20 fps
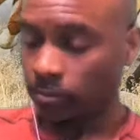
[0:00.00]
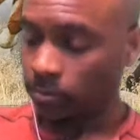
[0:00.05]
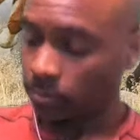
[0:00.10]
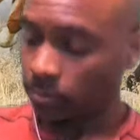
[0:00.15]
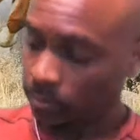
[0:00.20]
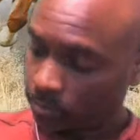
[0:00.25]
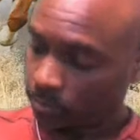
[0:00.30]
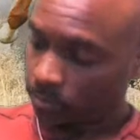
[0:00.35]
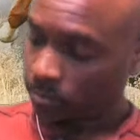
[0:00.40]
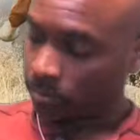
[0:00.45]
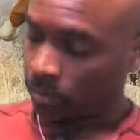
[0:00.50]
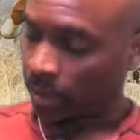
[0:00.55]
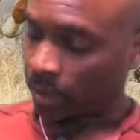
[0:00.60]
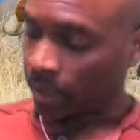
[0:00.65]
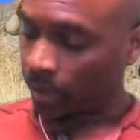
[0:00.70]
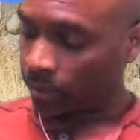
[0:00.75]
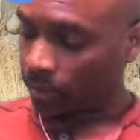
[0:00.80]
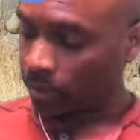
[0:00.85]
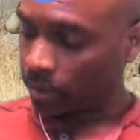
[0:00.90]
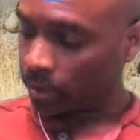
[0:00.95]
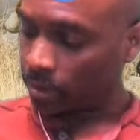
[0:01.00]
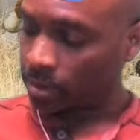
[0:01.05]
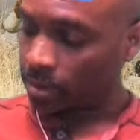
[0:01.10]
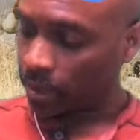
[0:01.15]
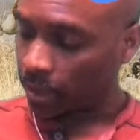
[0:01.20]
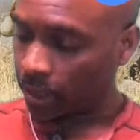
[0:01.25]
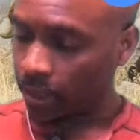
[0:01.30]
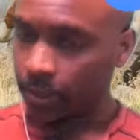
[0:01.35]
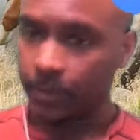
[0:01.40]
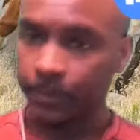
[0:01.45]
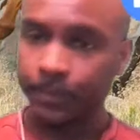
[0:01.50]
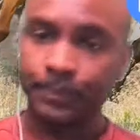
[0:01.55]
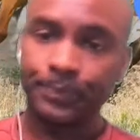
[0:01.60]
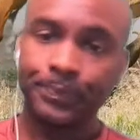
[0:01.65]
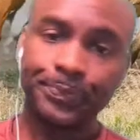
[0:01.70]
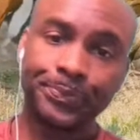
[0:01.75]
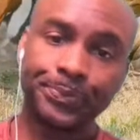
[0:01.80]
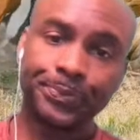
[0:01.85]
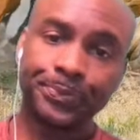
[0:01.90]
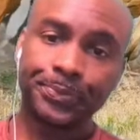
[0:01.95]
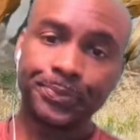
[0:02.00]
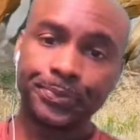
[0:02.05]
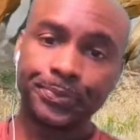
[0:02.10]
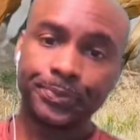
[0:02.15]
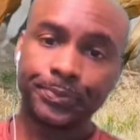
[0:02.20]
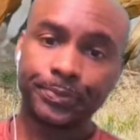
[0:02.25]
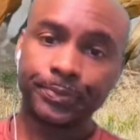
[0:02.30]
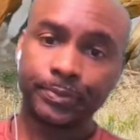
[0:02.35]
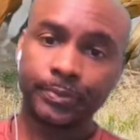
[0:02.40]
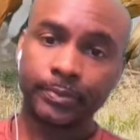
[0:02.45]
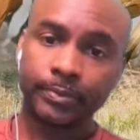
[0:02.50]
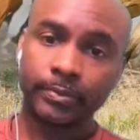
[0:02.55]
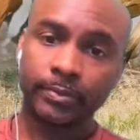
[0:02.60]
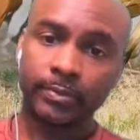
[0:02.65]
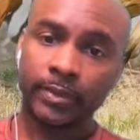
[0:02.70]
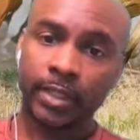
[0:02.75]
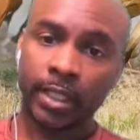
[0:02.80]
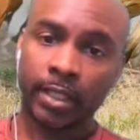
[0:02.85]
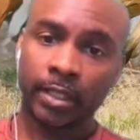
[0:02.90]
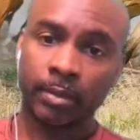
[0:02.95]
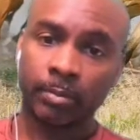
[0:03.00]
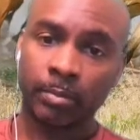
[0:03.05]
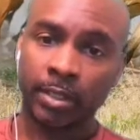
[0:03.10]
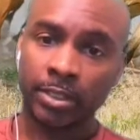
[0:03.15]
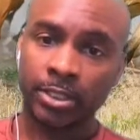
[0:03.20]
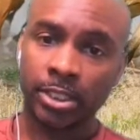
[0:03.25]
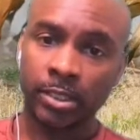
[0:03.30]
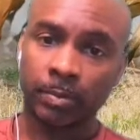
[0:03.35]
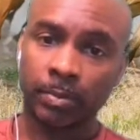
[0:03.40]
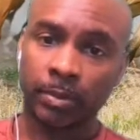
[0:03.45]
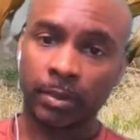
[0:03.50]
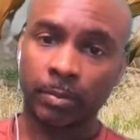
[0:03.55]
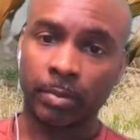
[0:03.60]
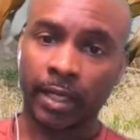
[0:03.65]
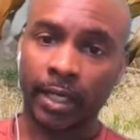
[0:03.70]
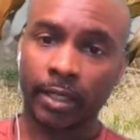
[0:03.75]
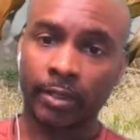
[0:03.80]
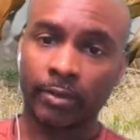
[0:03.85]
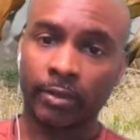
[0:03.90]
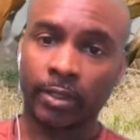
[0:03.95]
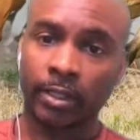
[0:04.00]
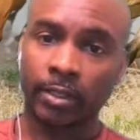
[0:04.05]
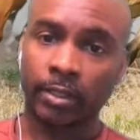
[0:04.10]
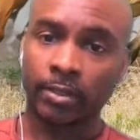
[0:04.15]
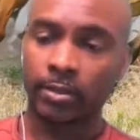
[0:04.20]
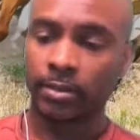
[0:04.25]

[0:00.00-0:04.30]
I don't understand it. I can get my sheep in the background.